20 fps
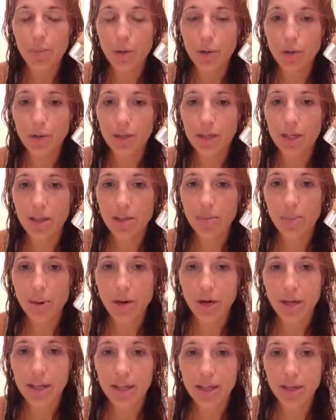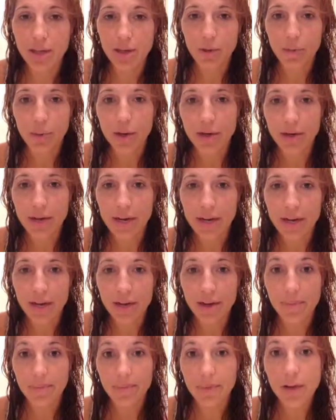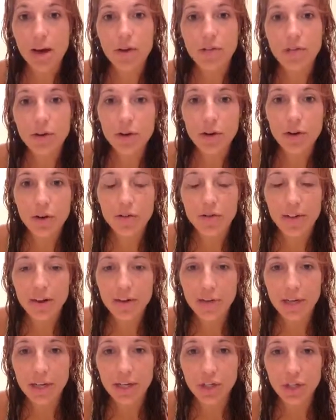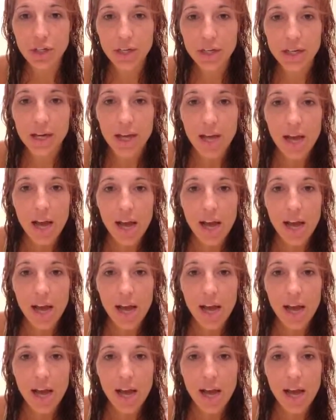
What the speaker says: posted in the party that they're wearing CoverGirl foundation.